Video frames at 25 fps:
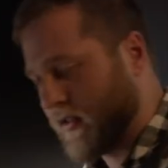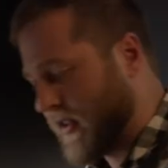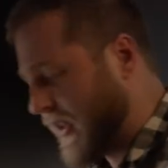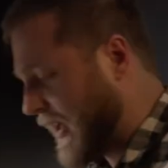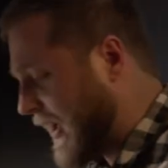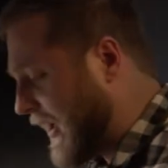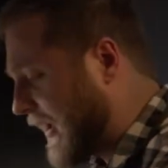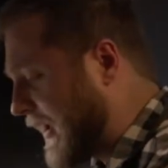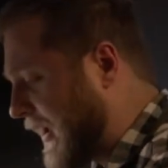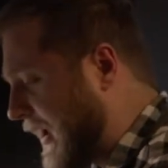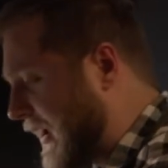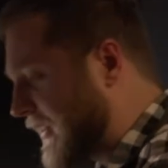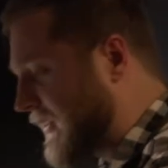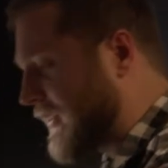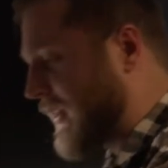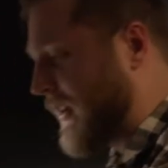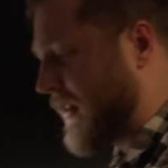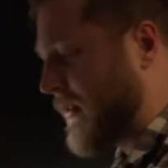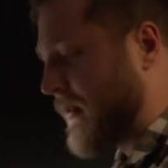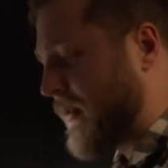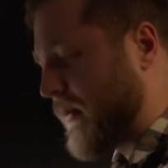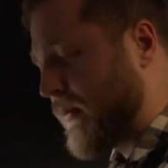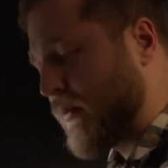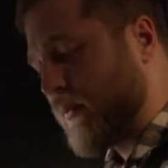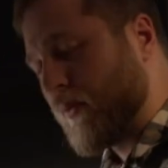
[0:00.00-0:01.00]
okay? And
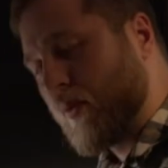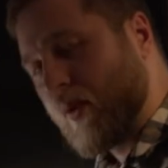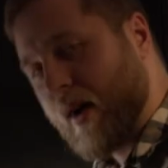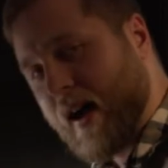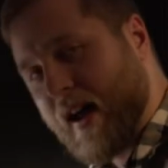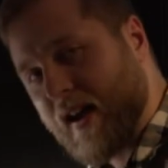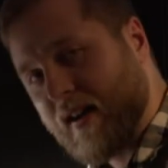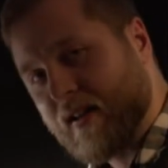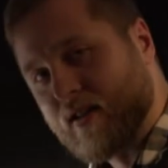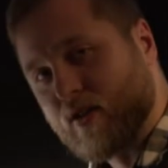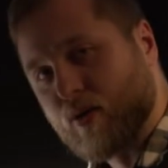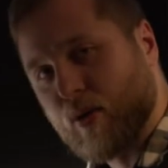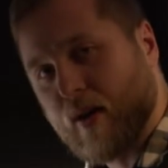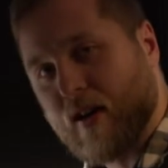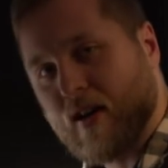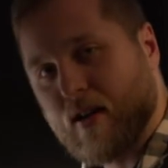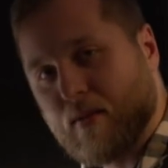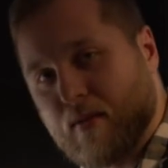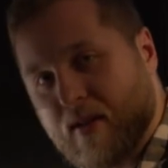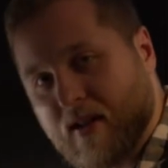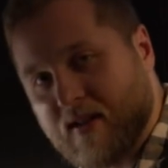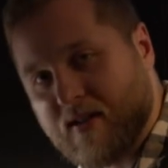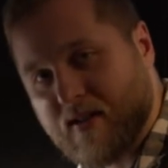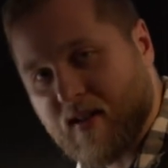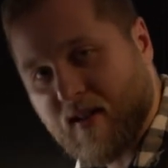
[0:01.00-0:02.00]
then when twenty
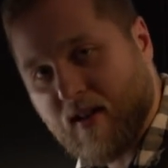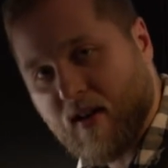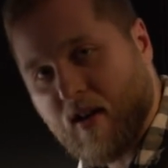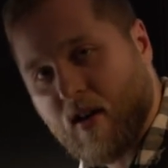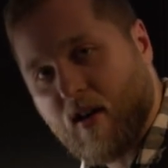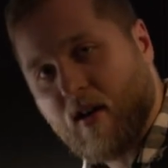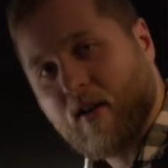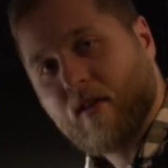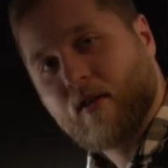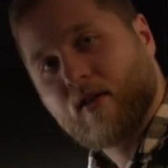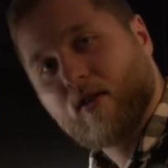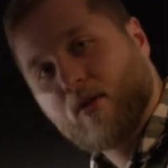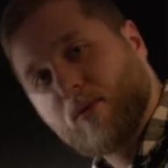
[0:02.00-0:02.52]
minutes are gone,